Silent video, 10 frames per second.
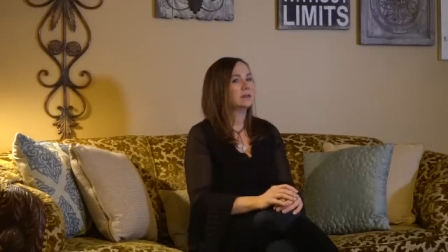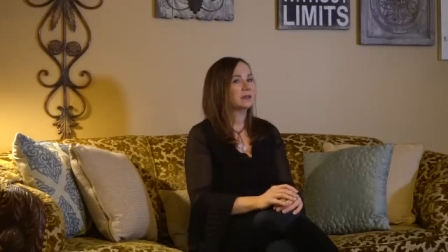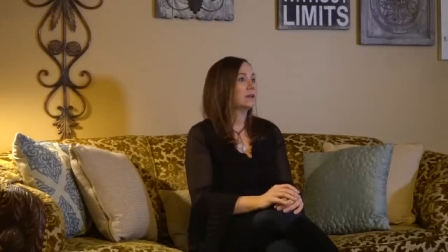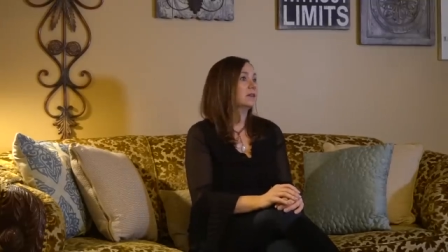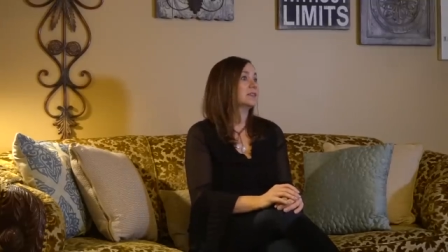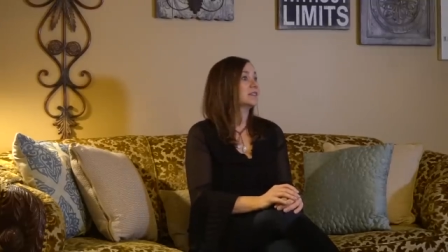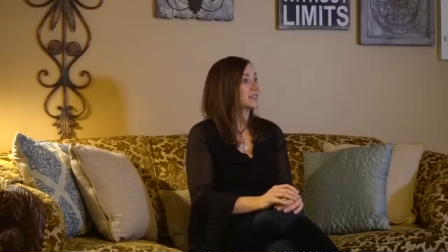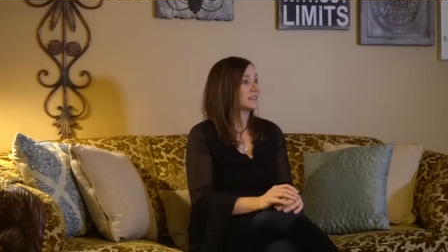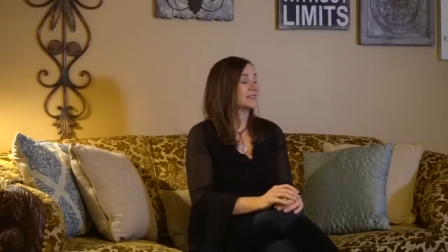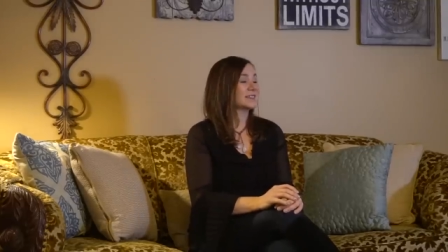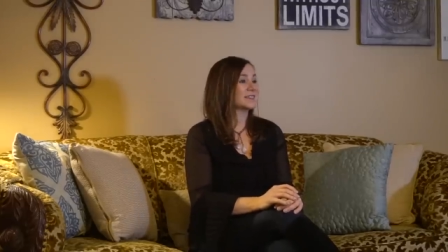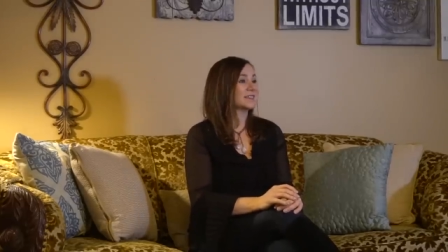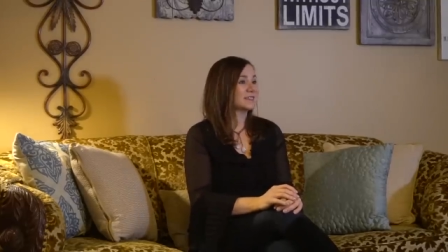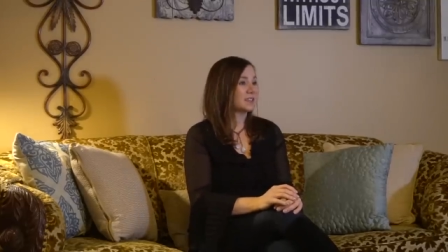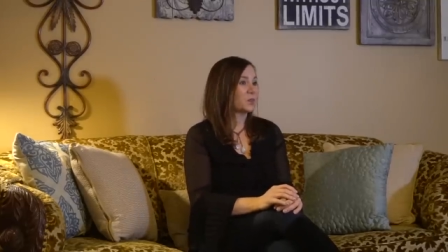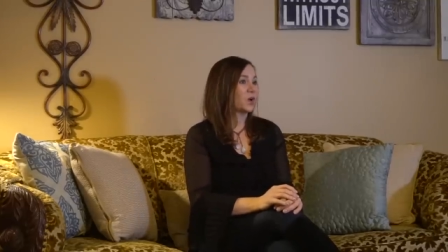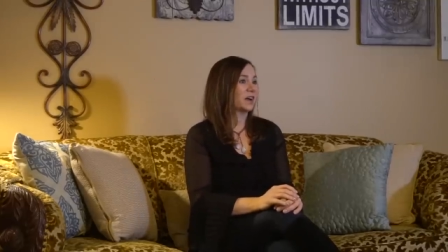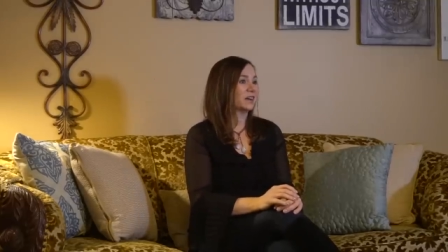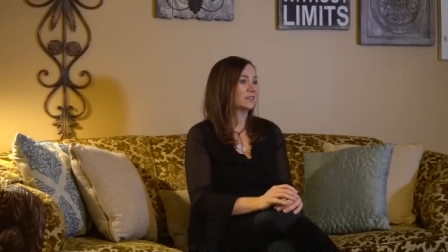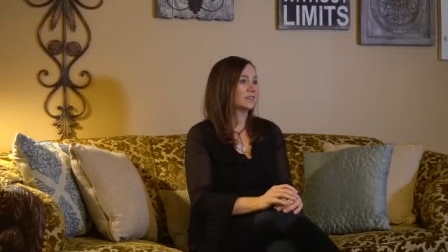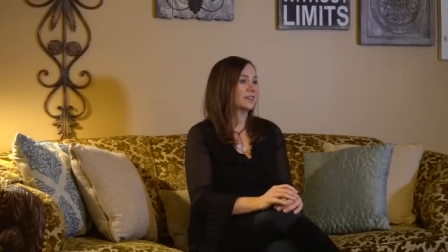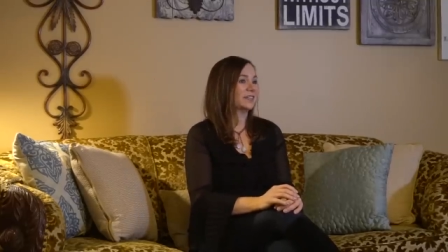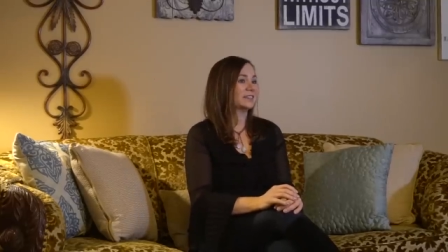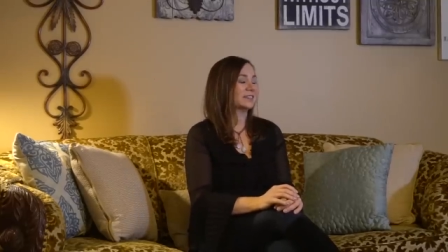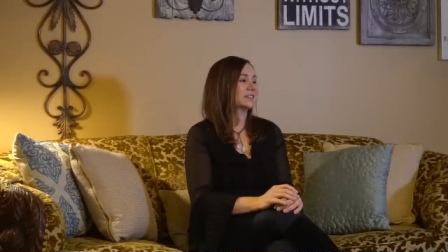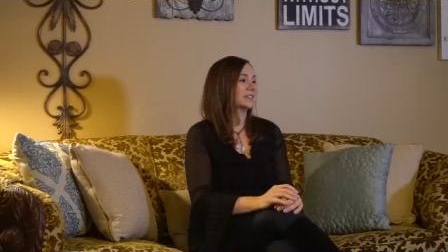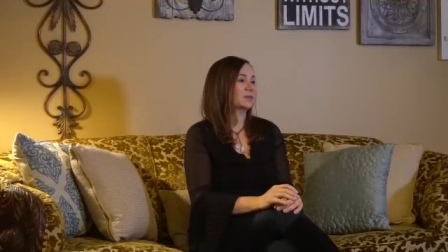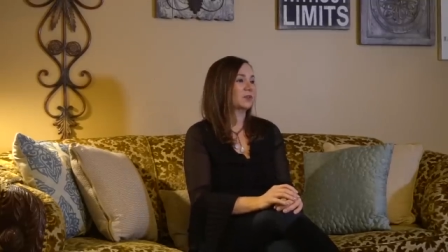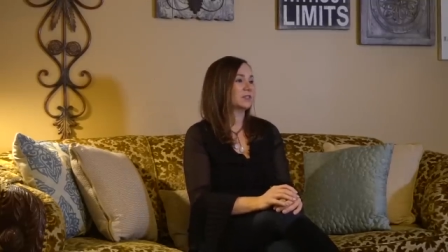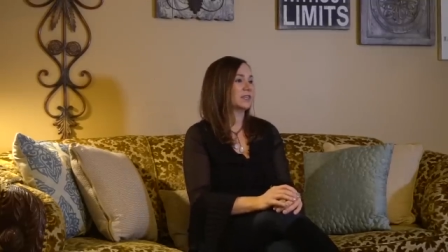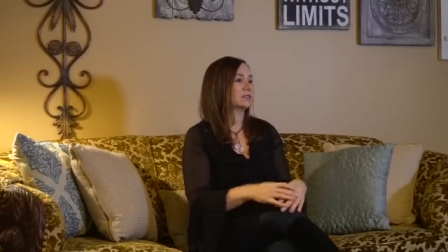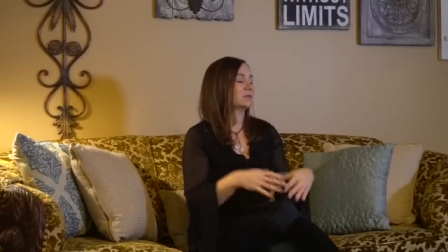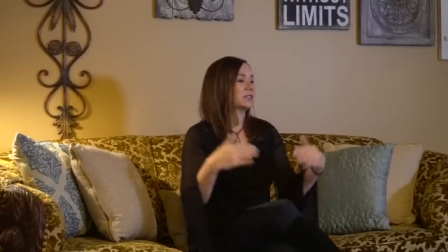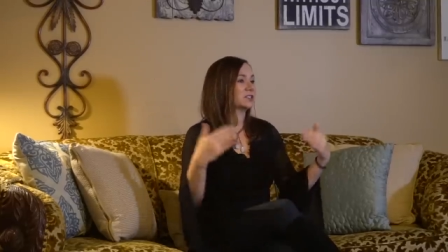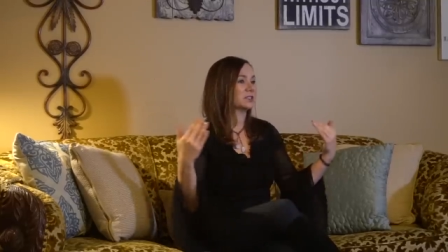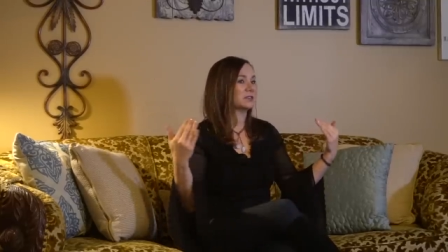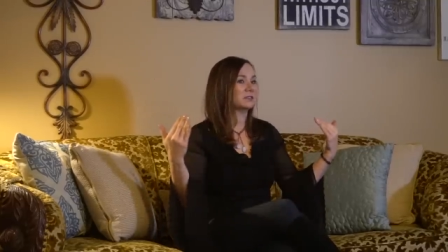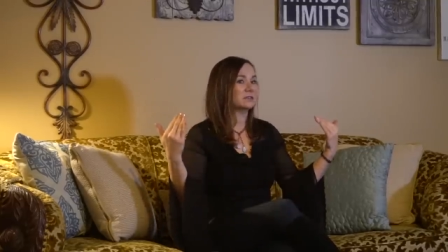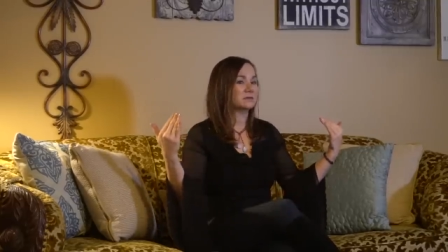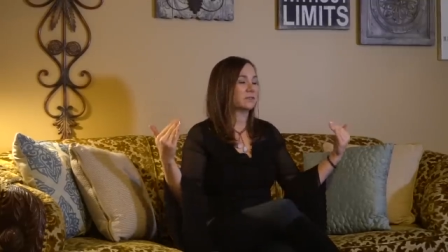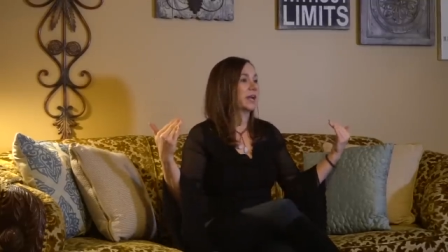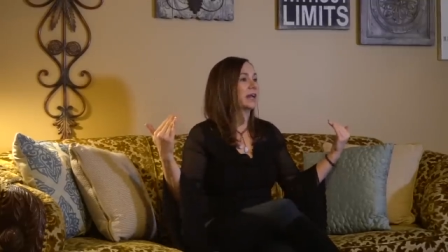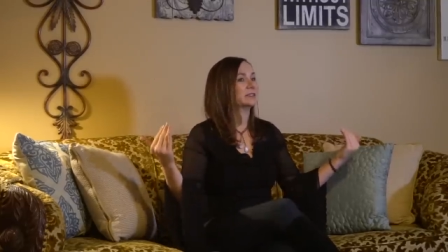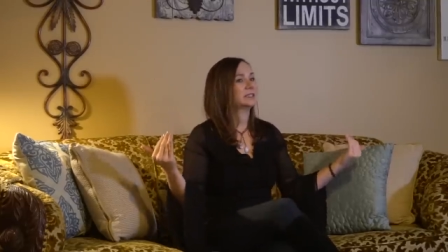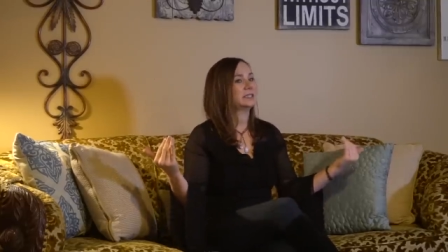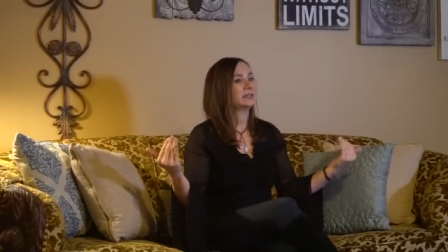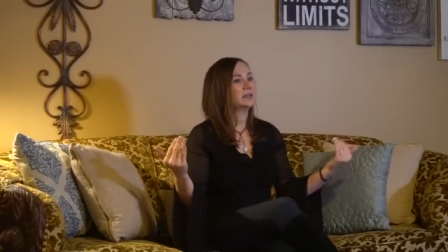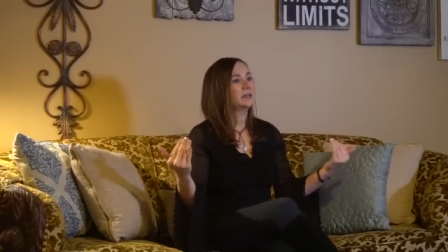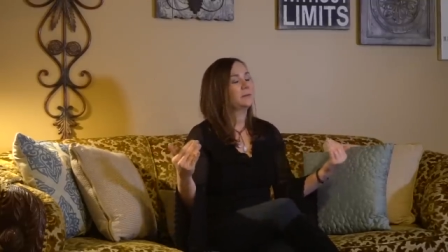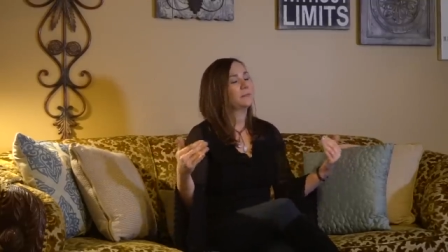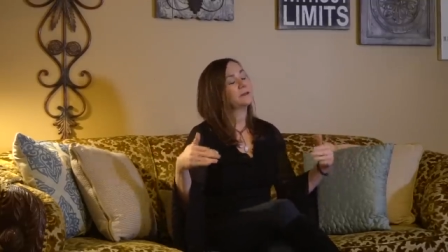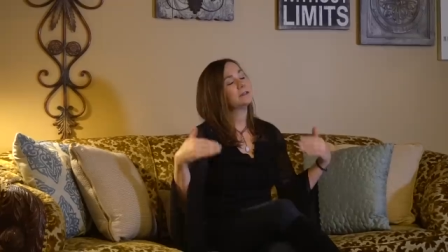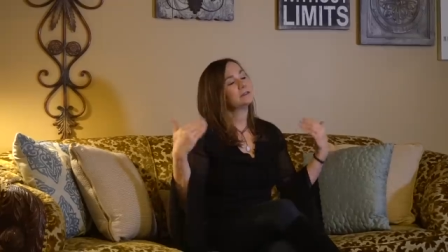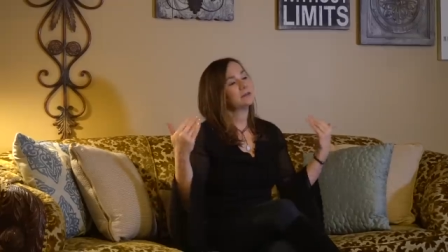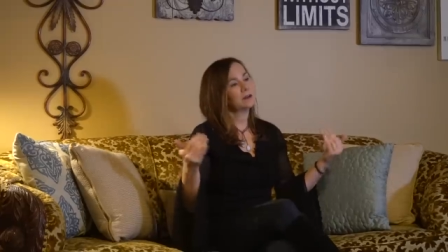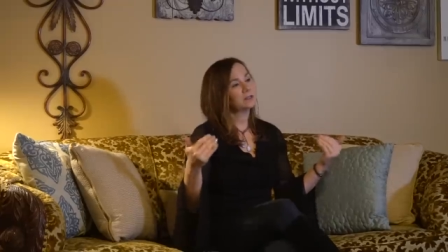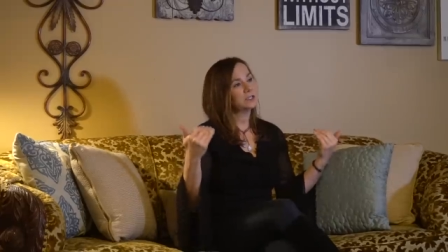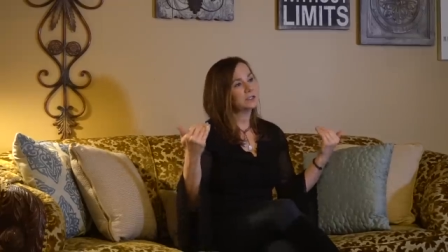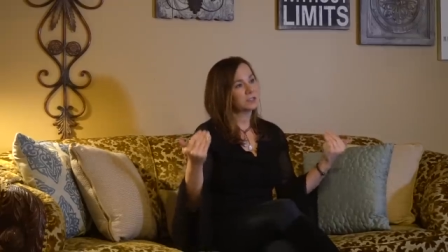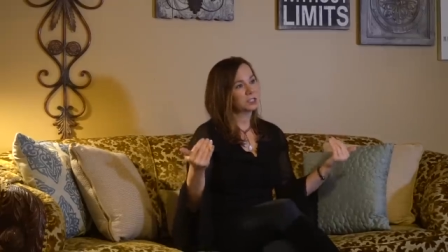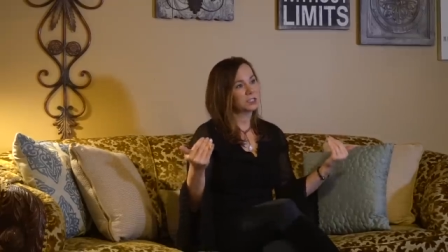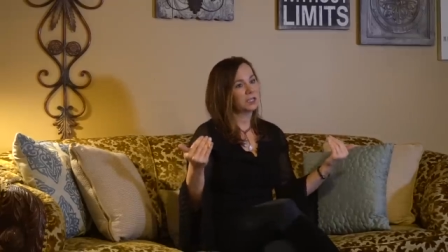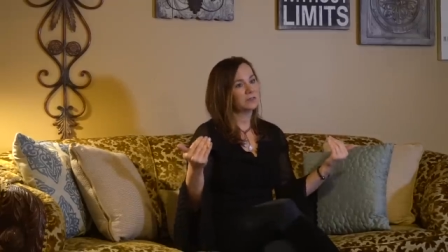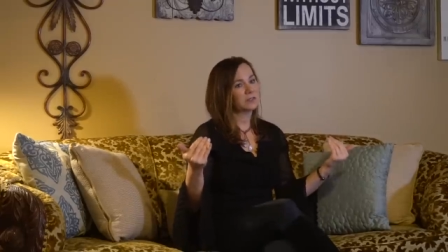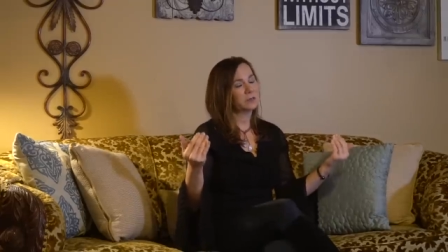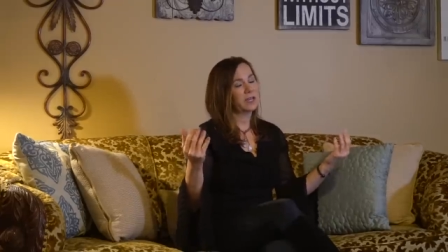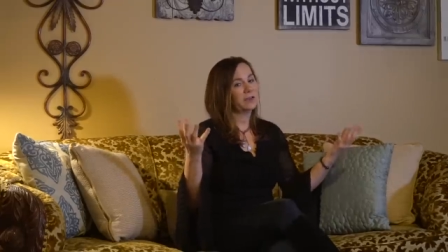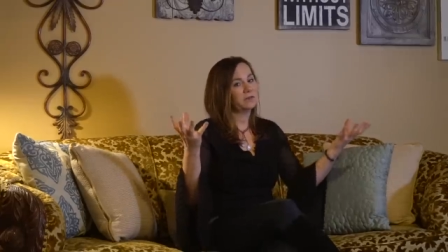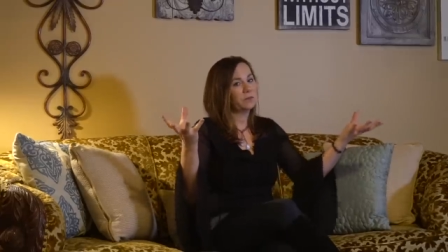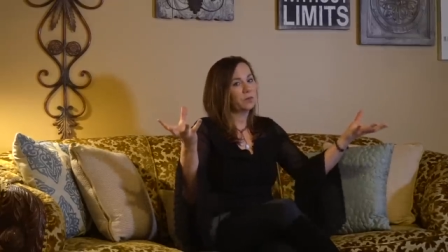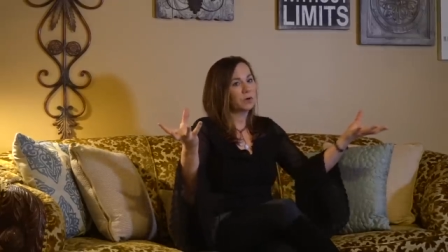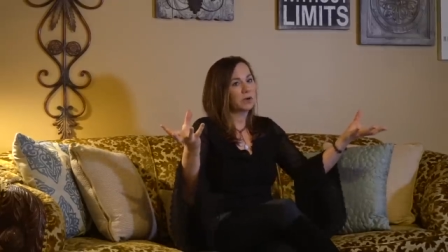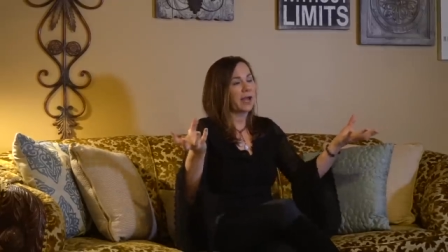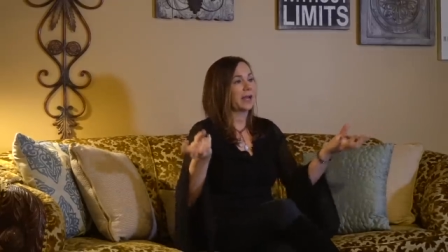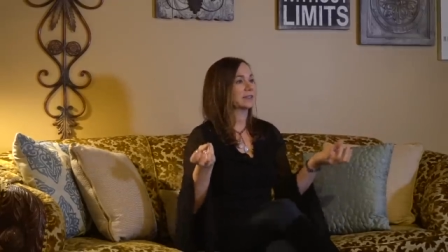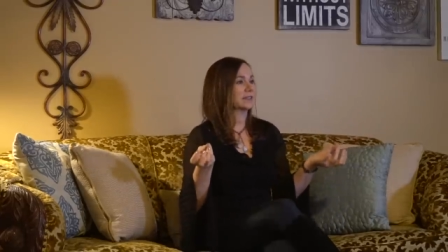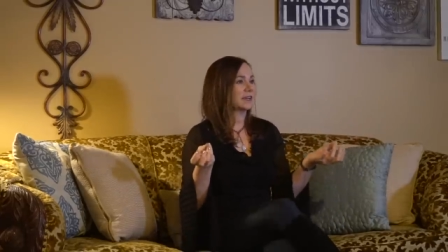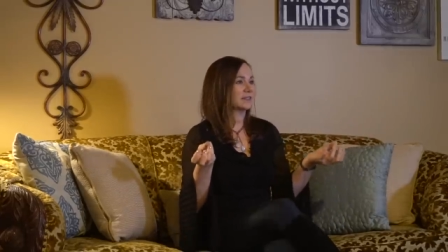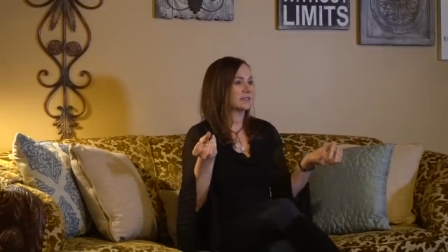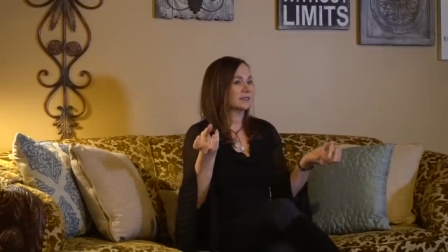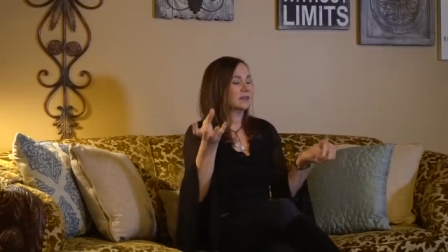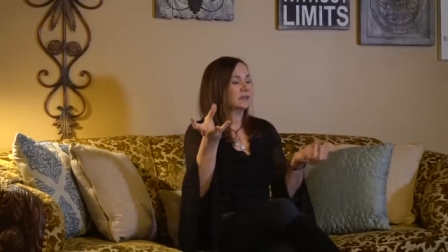that all exists somewhere. It exists in a multidimensional reality. And as our consciousness shifts, we have more access